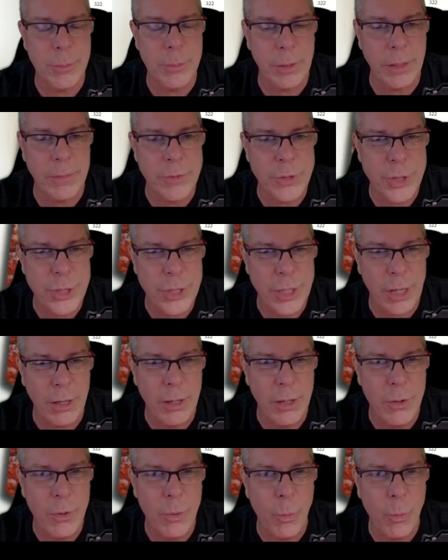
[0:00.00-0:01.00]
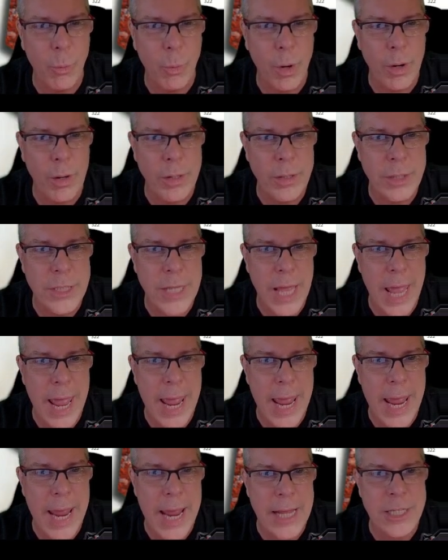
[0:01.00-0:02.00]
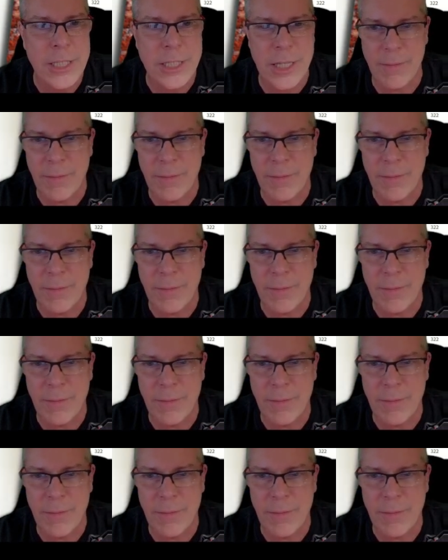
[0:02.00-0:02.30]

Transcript: of Stun was a 7th